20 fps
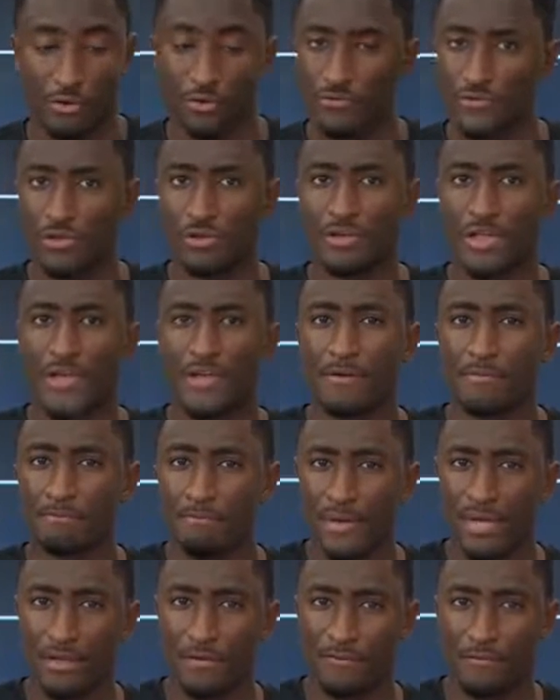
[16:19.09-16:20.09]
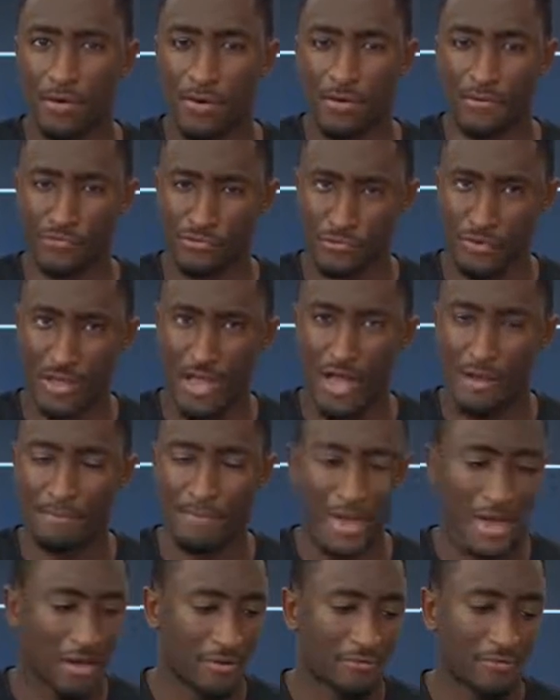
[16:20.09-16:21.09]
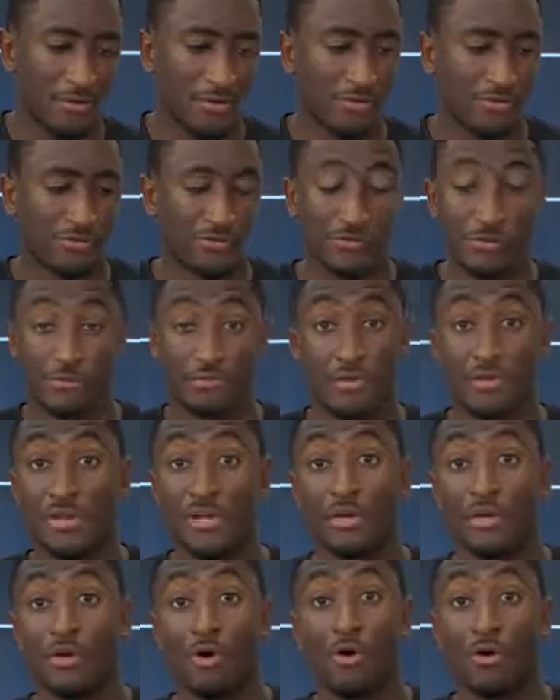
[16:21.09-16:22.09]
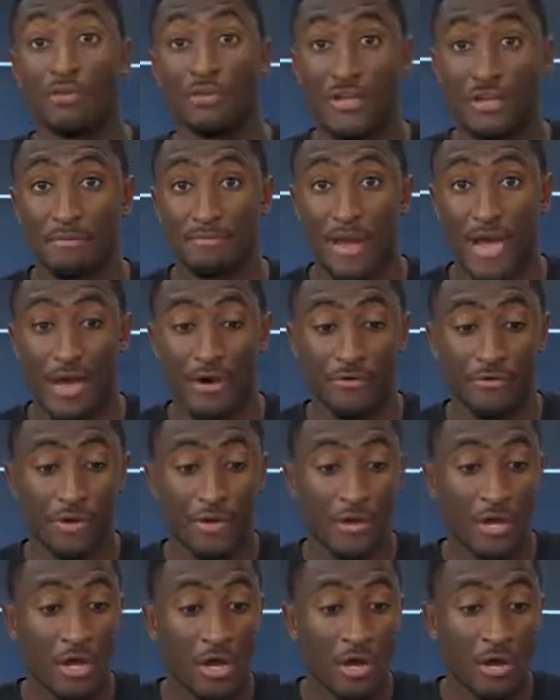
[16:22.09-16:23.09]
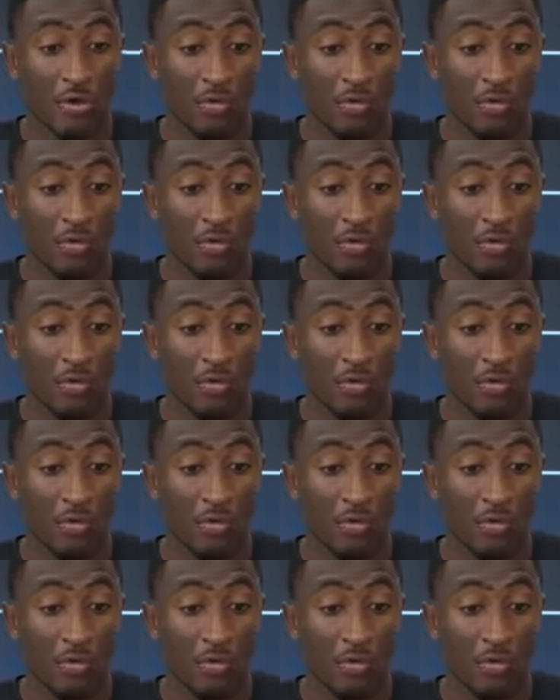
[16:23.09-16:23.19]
or if you like big phones or compact phones, or if you need an all-day battery,